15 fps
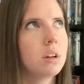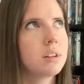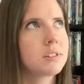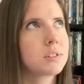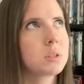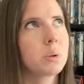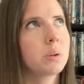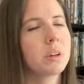
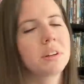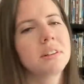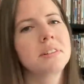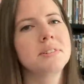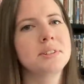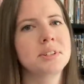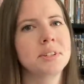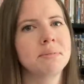So in
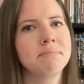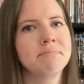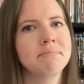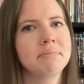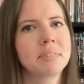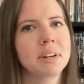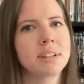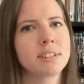conclusion,
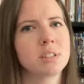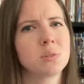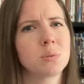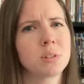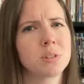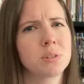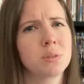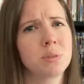I just
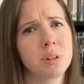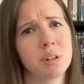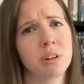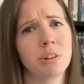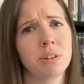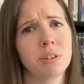want to